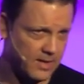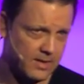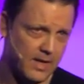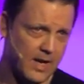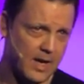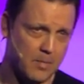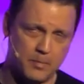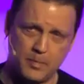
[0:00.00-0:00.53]

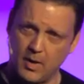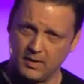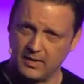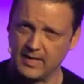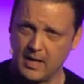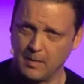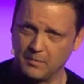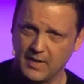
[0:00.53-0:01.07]
Uh,
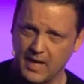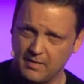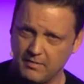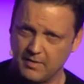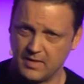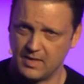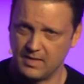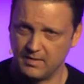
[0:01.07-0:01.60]
partly comes out
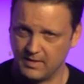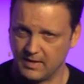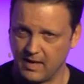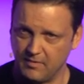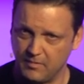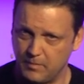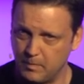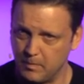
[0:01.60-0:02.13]
of the, the
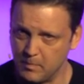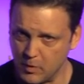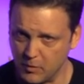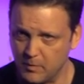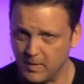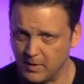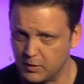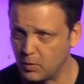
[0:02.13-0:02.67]
kind of
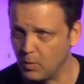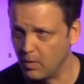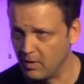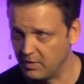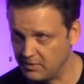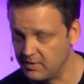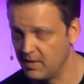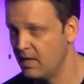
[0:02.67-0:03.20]
movement
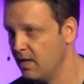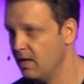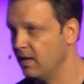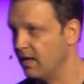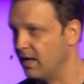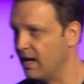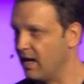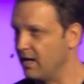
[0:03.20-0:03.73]
towards
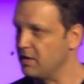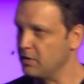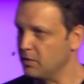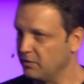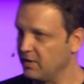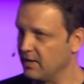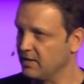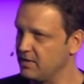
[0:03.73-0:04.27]
uh,
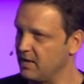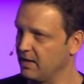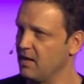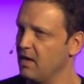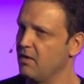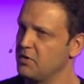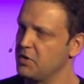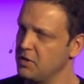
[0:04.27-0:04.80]
using
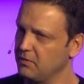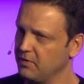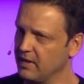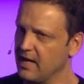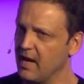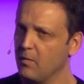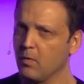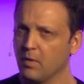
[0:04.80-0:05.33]
technology, using
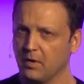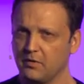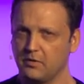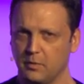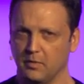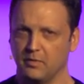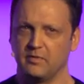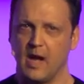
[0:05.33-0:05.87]
networks
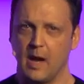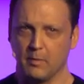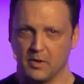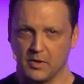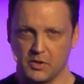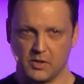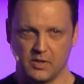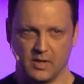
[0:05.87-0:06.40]
to
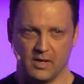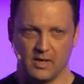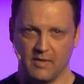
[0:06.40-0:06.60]
establish uh,